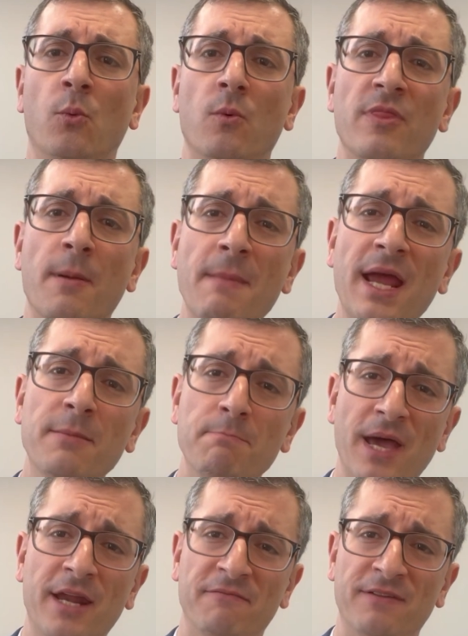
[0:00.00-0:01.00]
The main
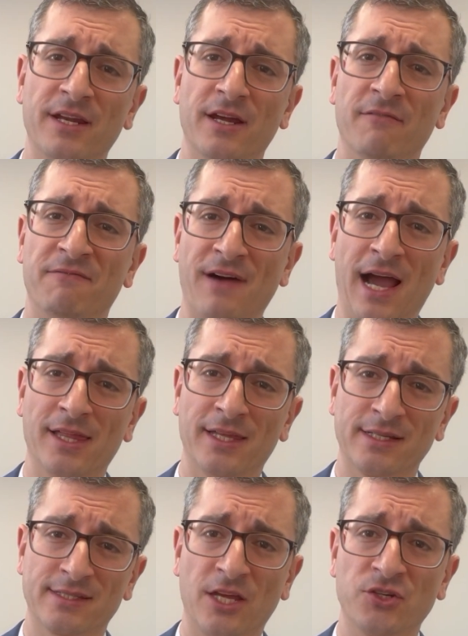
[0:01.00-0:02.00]
benefit of
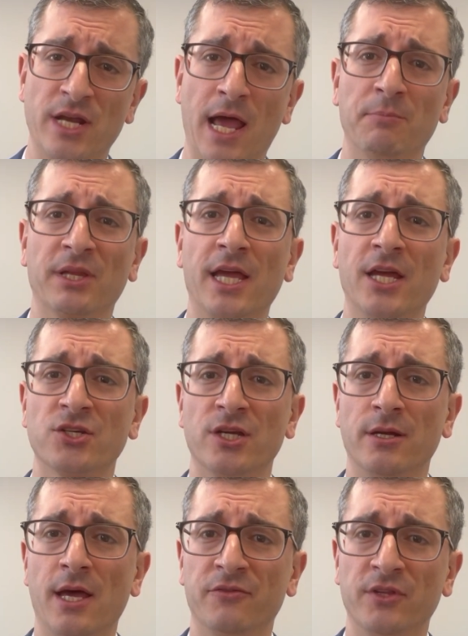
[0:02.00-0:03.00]
filing such an
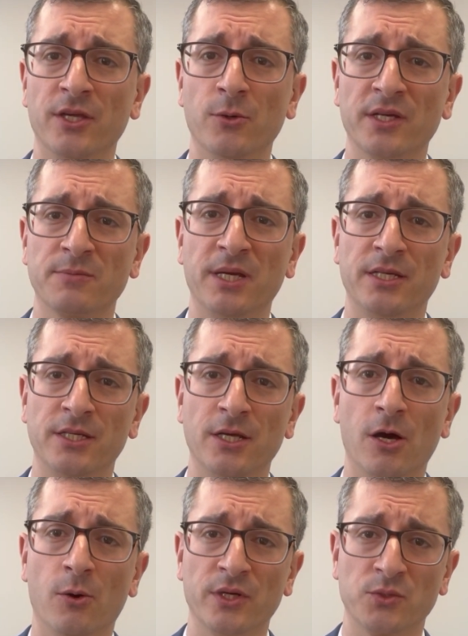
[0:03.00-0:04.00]
application at the
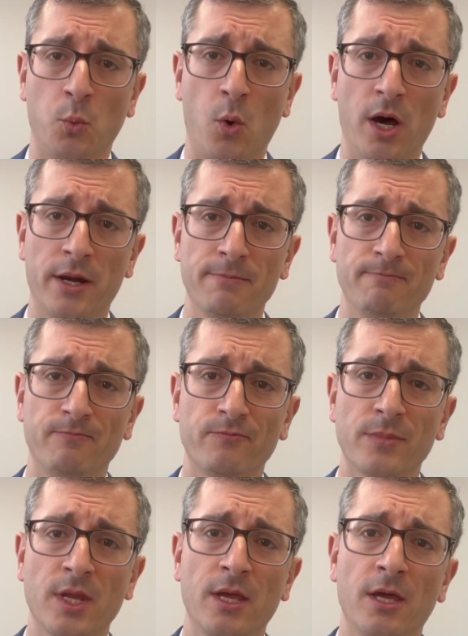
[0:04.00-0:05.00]
USPTO is one,
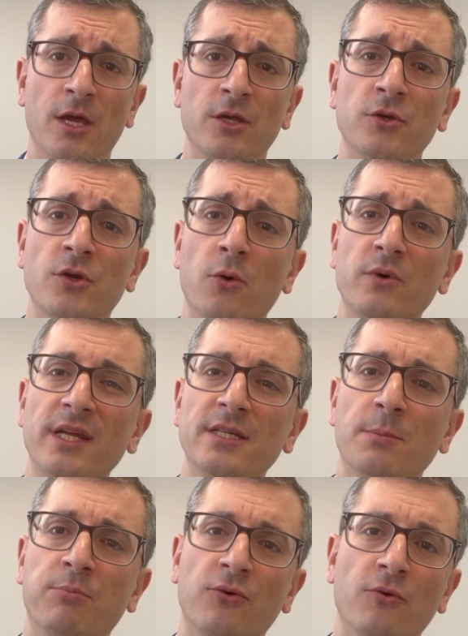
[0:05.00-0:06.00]
you don't need to
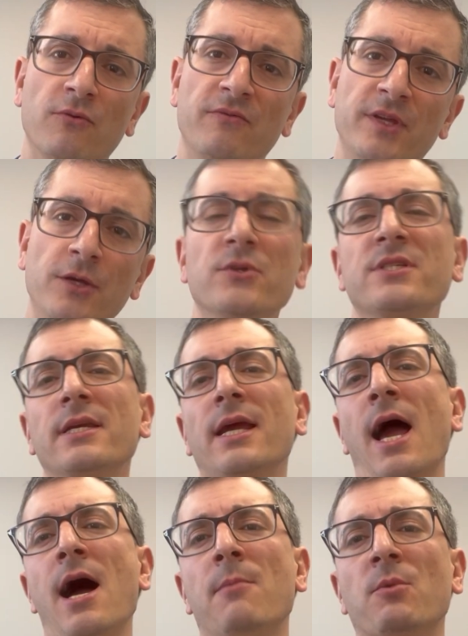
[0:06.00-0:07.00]
prove use in
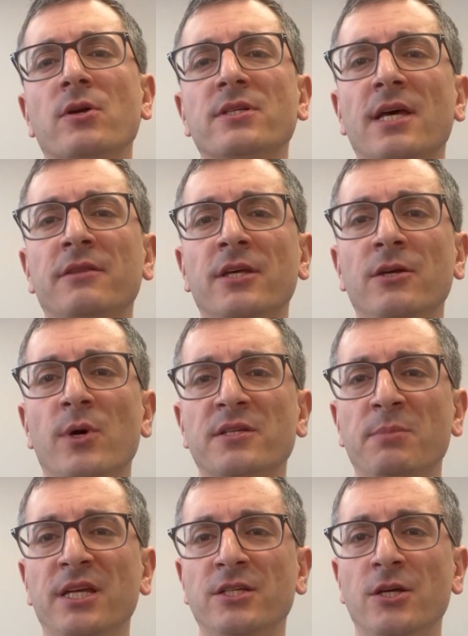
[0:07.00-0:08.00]
commerce at the
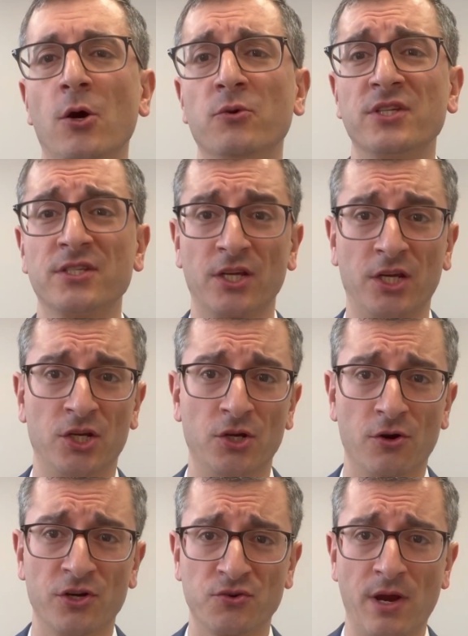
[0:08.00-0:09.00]
USPTO to
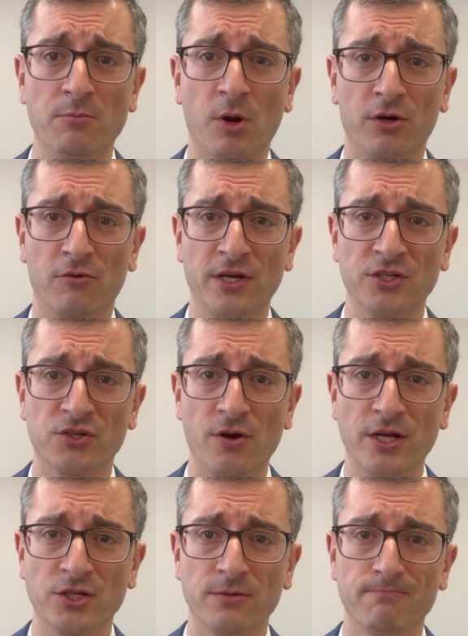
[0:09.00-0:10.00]
secure a trademark
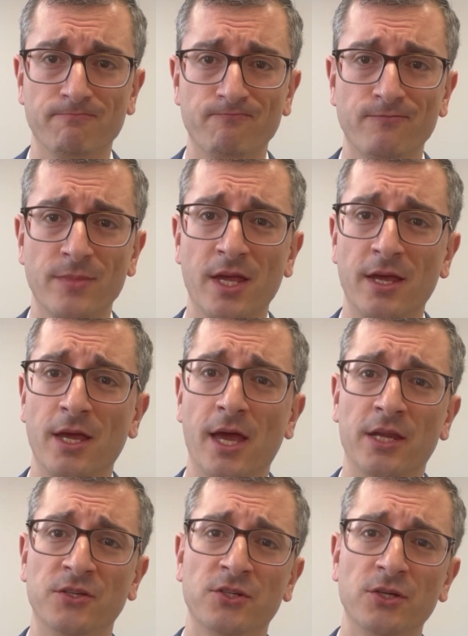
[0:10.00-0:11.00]
registration.
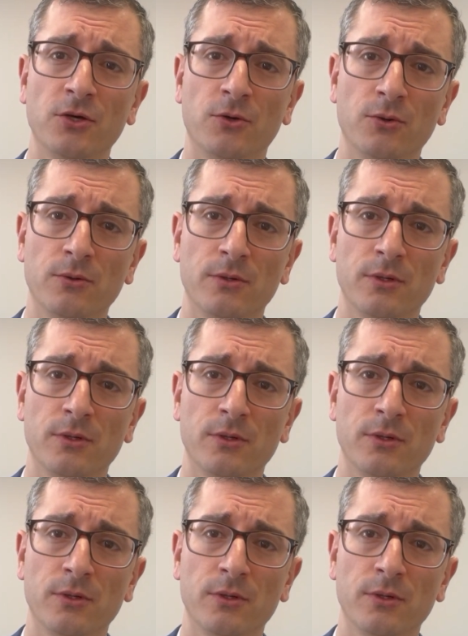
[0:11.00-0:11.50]
And two,